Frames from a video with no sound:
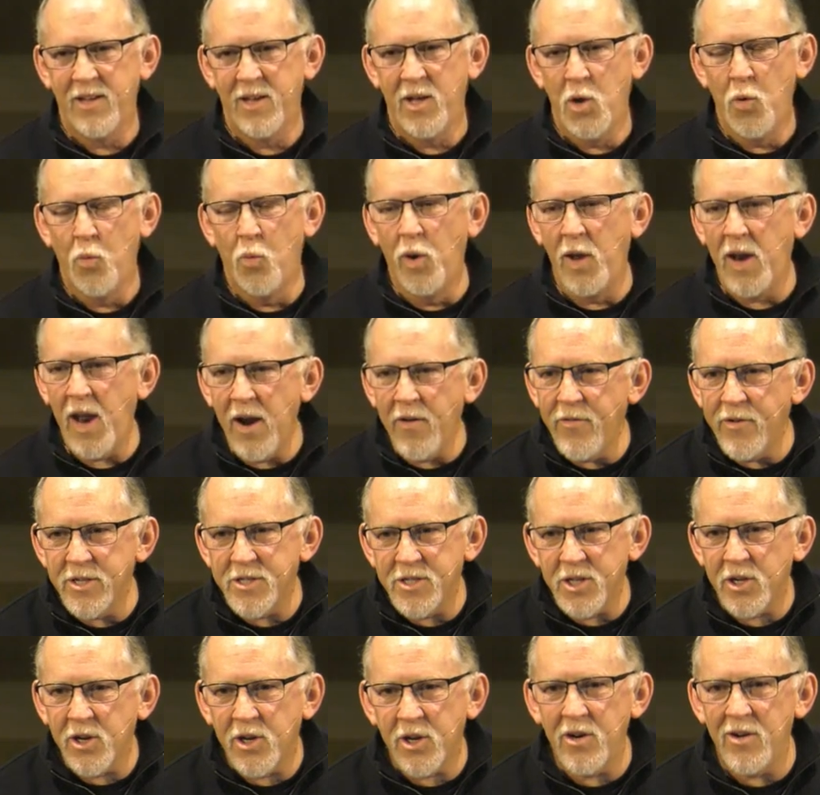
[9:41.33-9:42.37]
whatever is
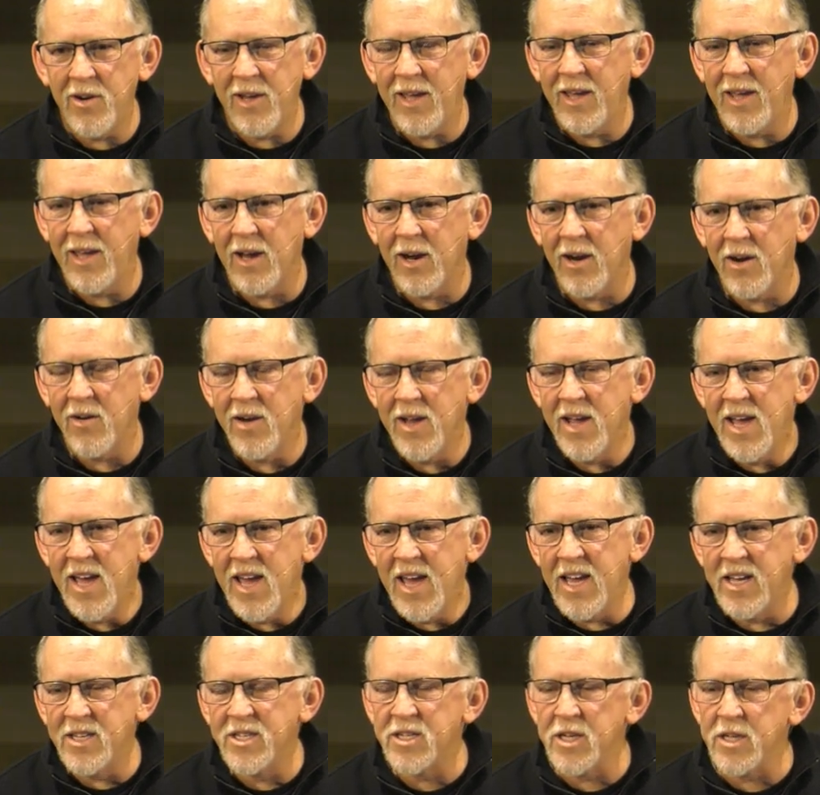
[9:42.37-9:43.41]
occurring here
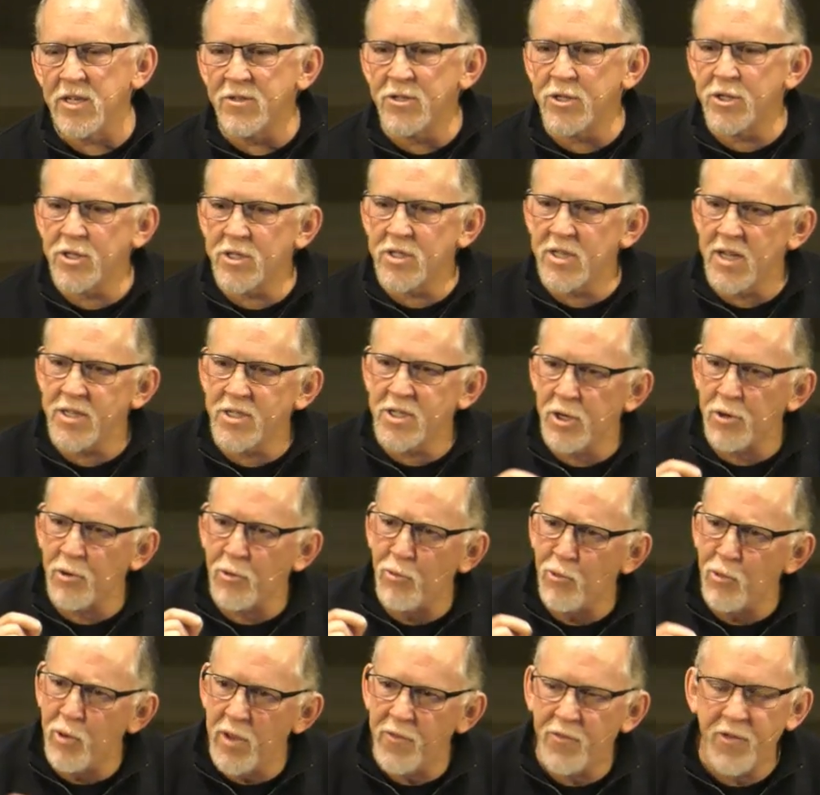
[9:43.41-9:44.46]
is such a
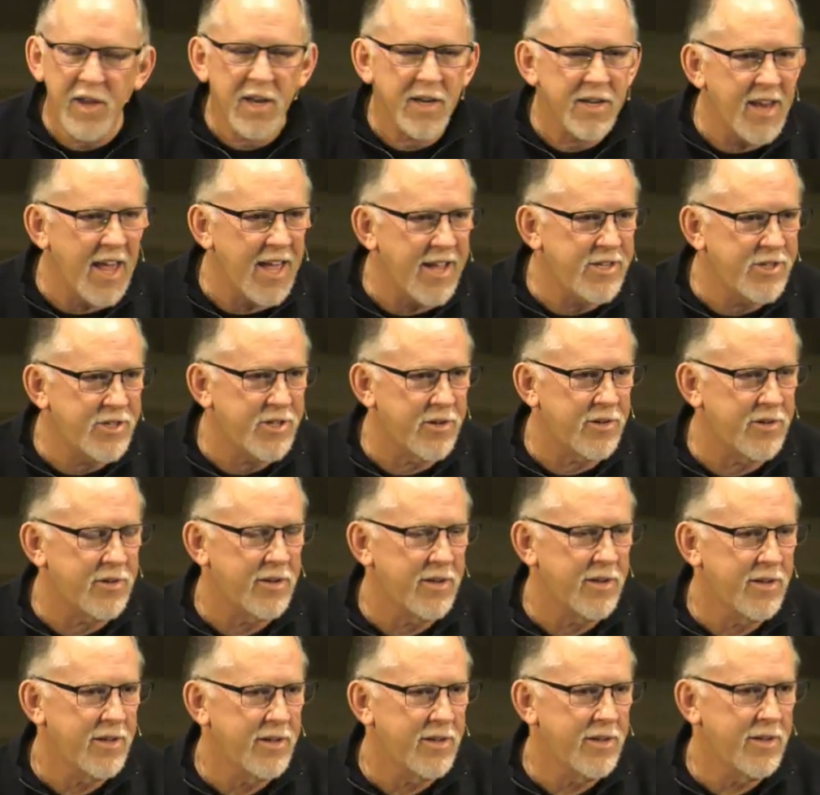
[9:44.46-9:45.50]
horrific nature.
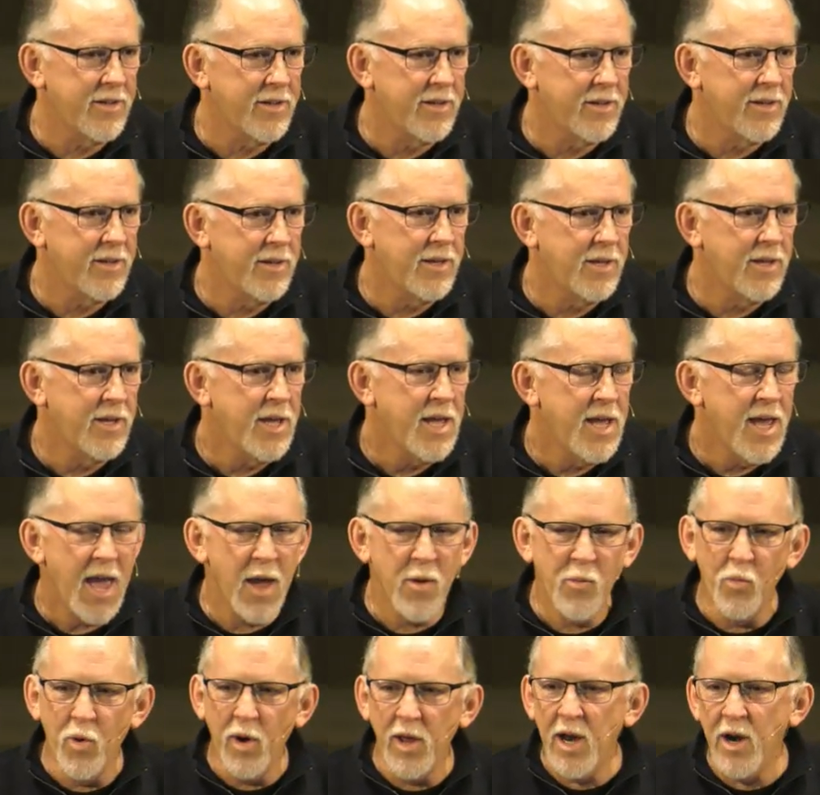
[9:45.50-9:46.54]

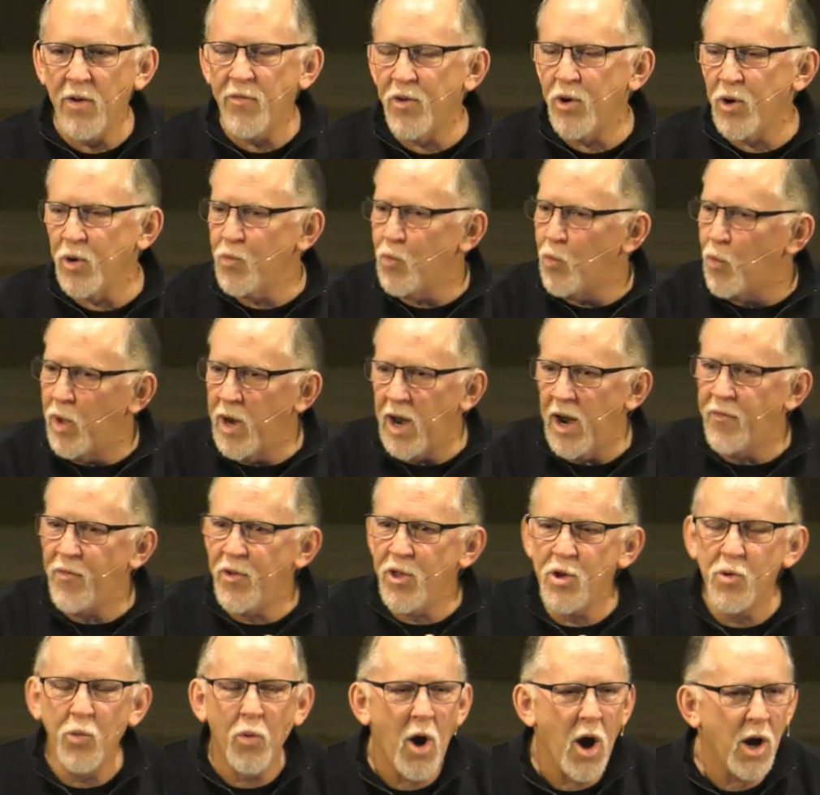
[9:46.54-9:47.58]
And whatever
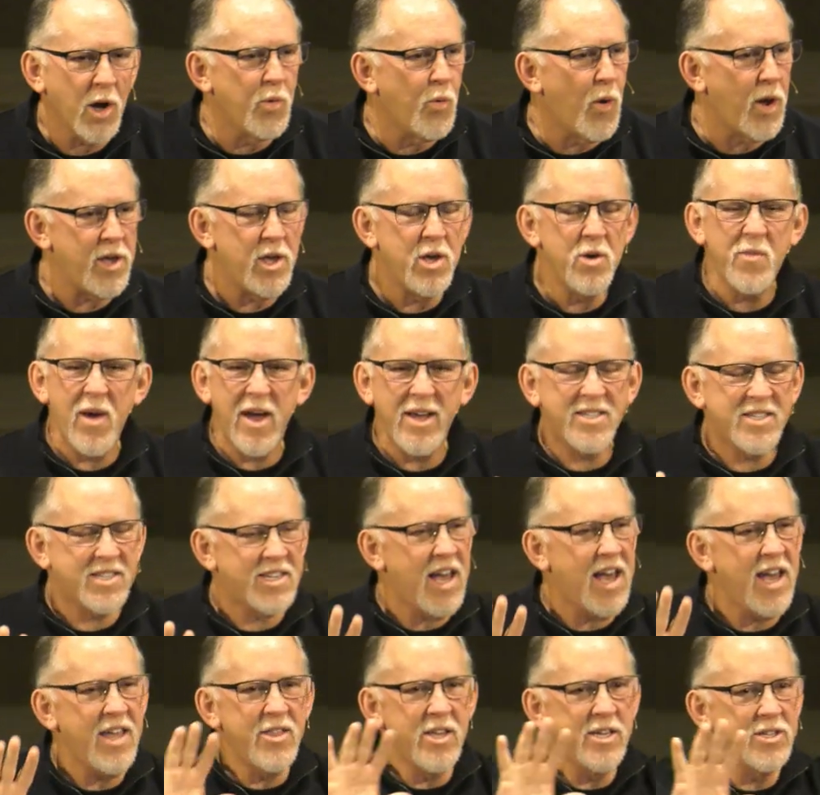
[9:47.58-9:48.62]
you walk away, you may
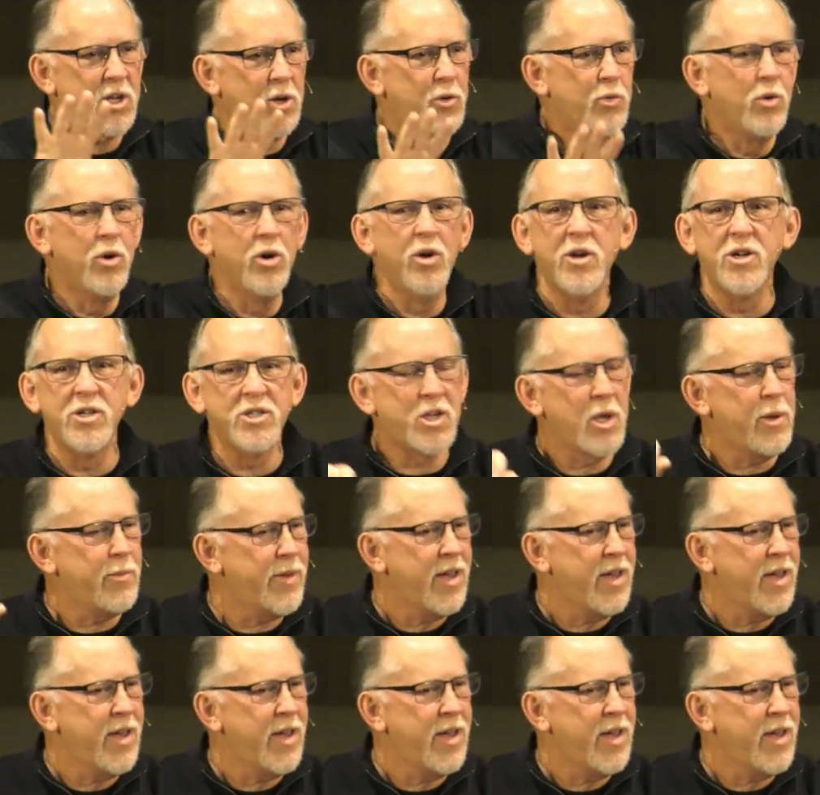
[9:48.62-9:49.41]
say these are rulers, you